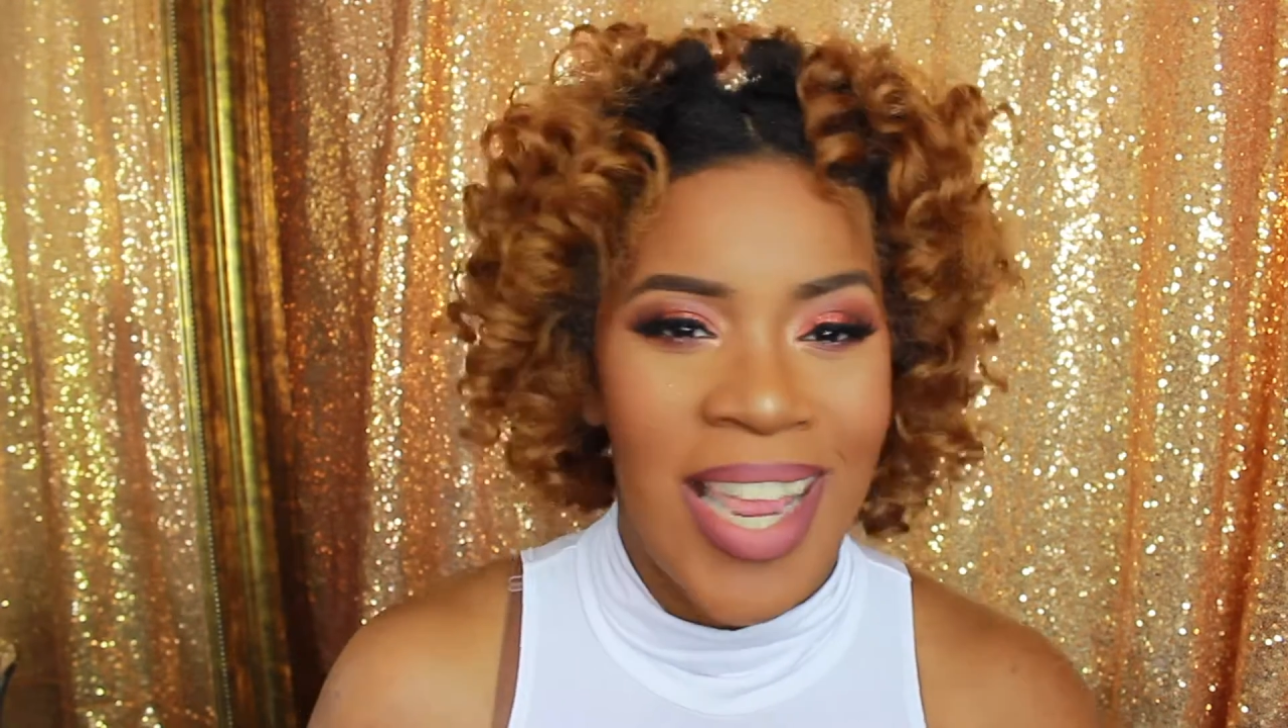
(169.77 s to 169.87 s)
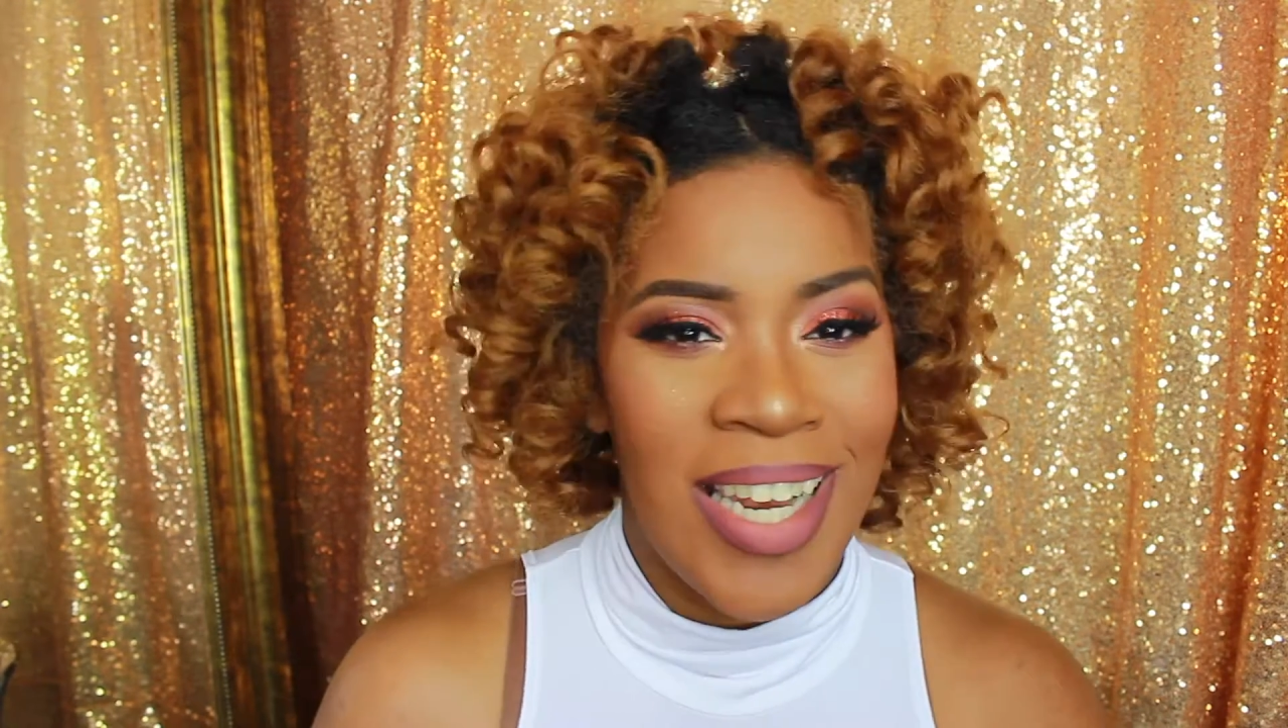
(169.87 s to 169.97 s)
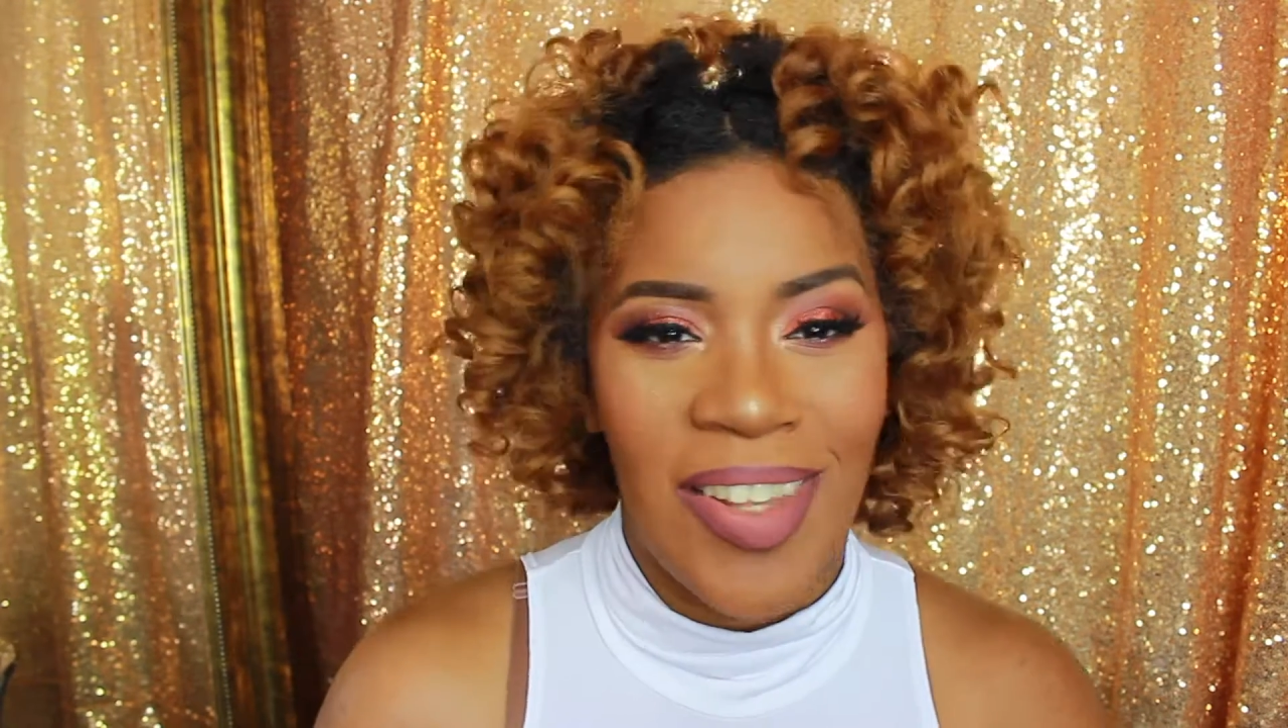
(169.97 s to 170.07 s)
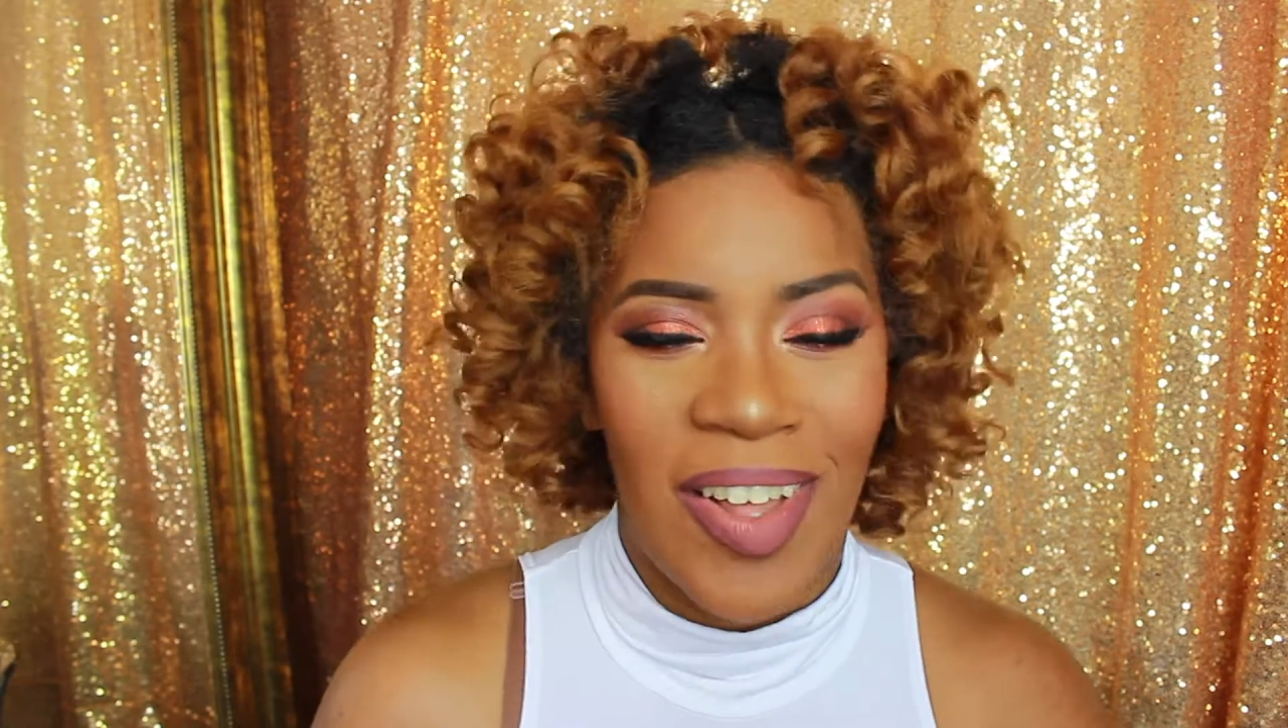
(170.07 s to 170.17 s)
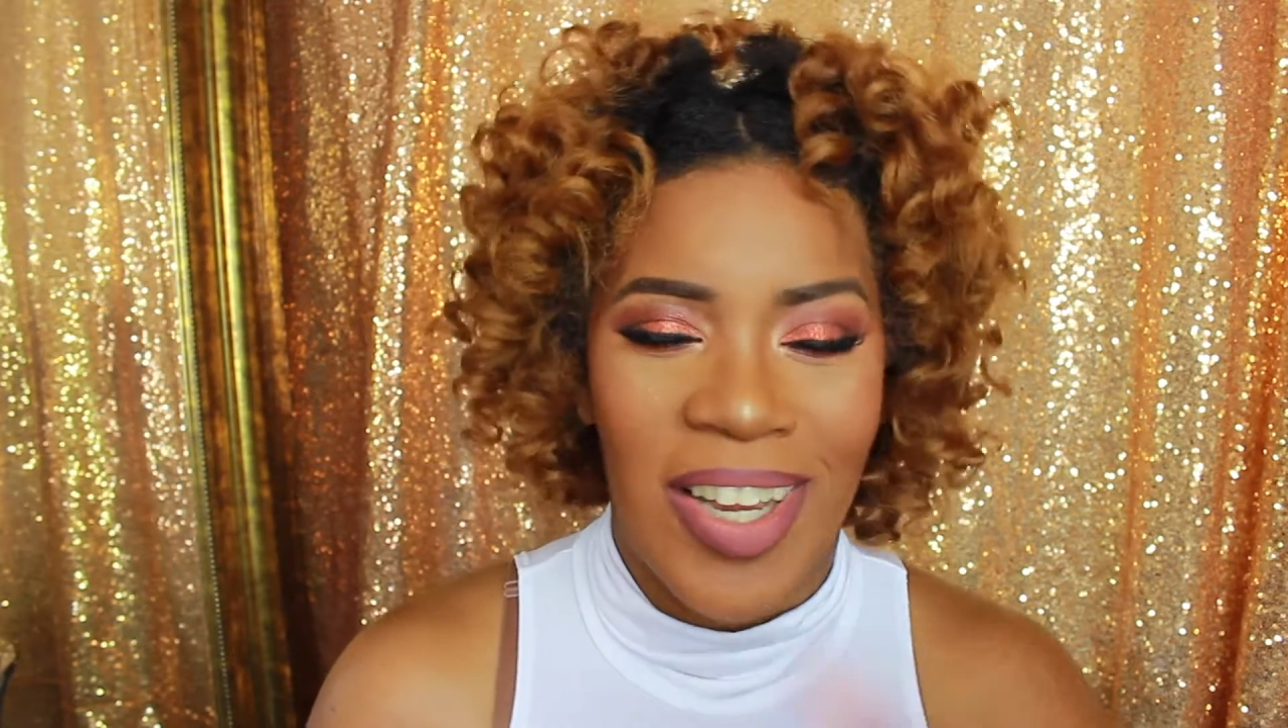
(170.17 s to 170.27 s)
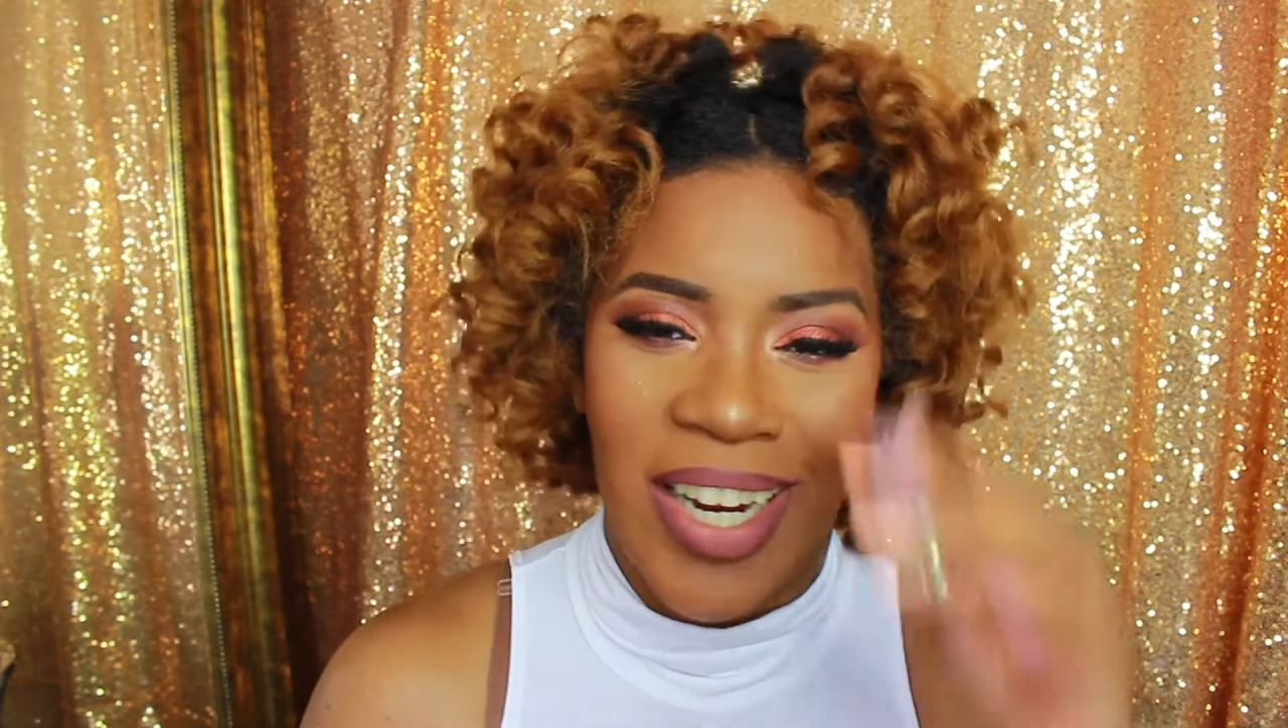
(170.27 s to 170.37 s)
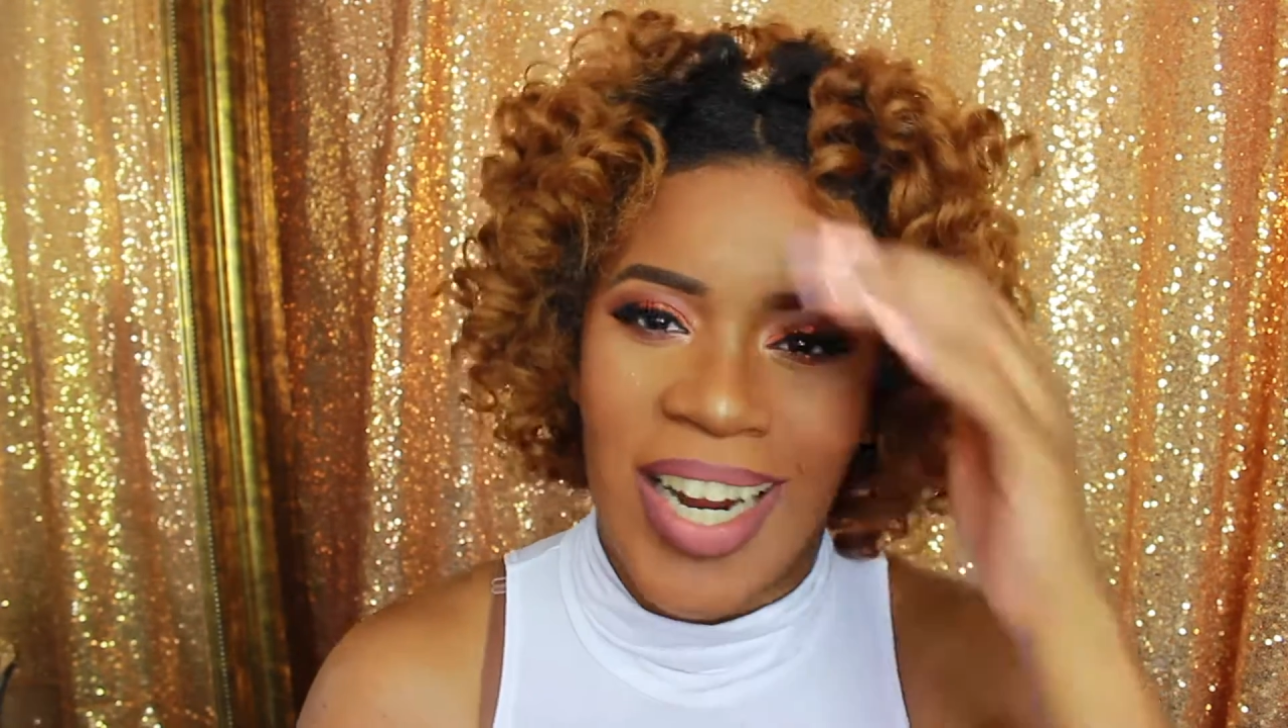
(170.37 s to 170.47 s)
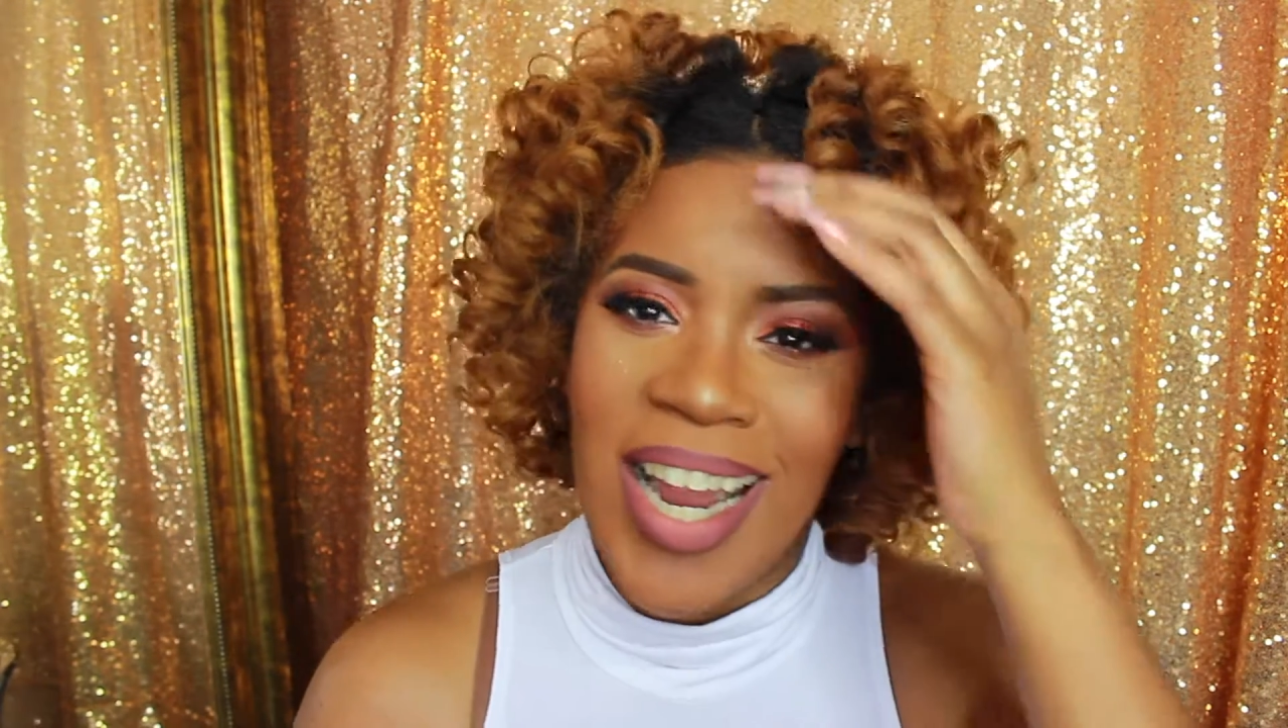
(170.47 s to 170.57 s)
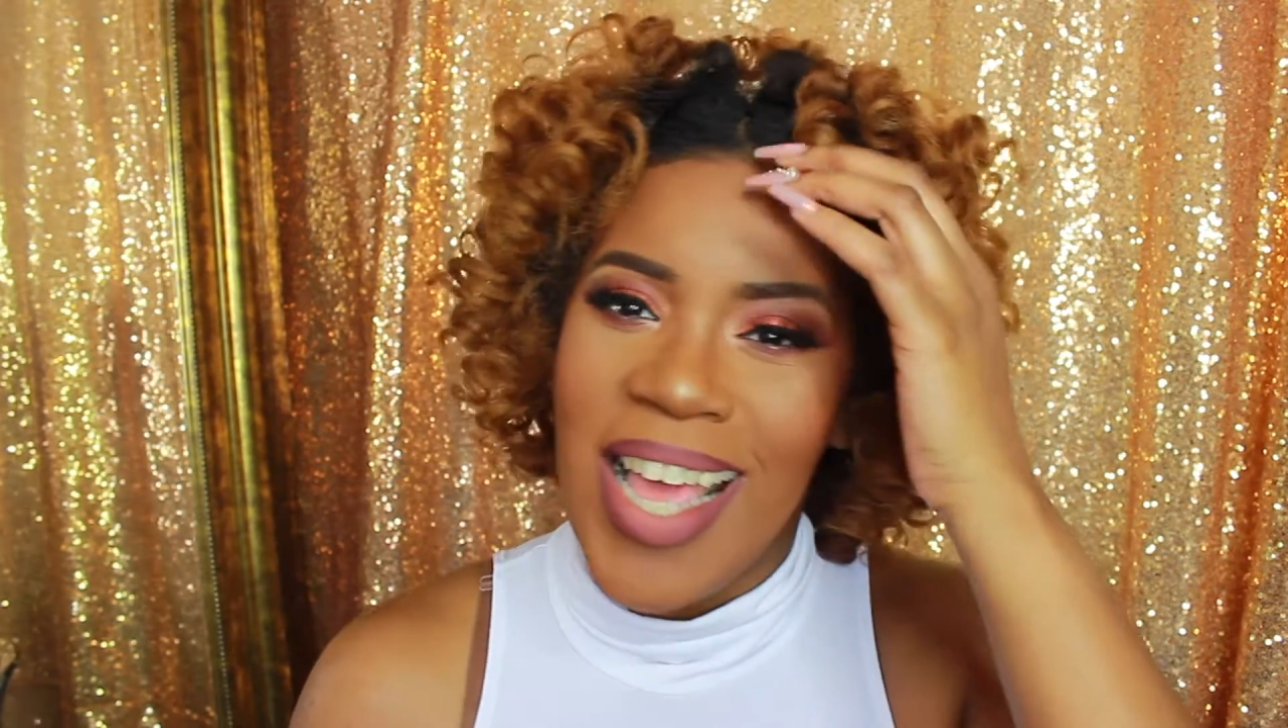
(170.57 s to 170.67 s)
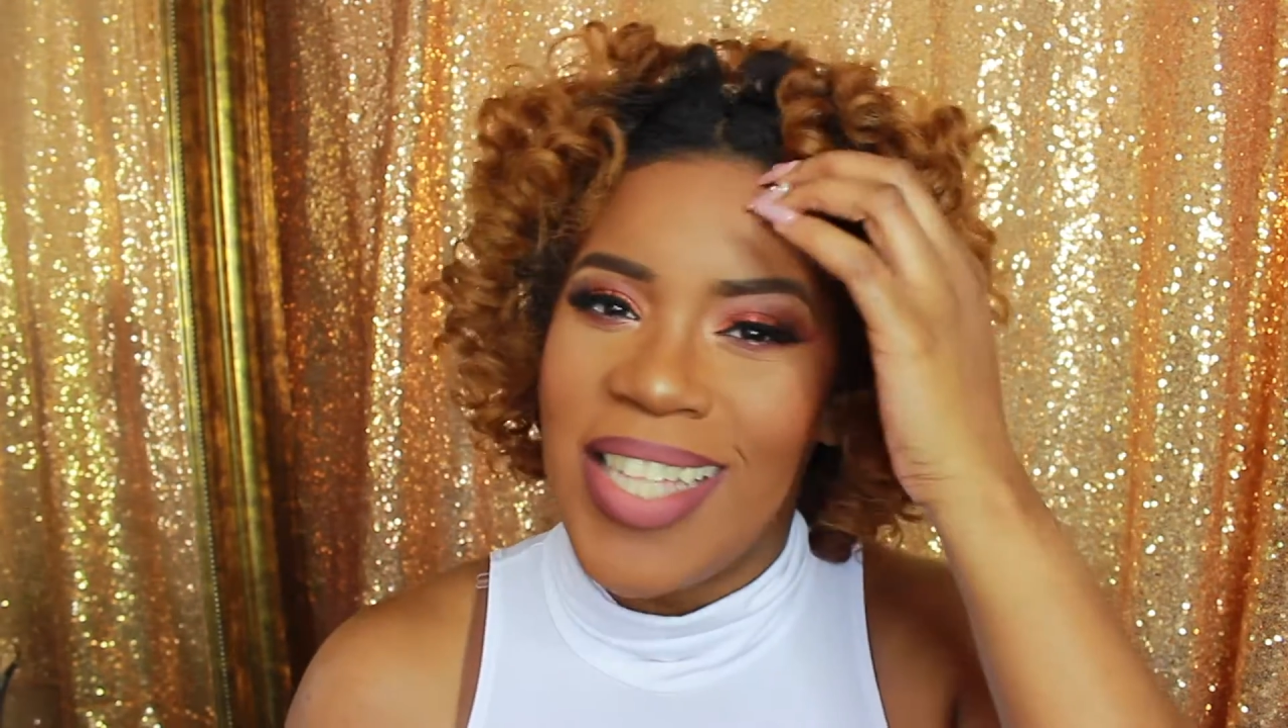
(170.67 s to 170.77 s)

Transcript: any longer.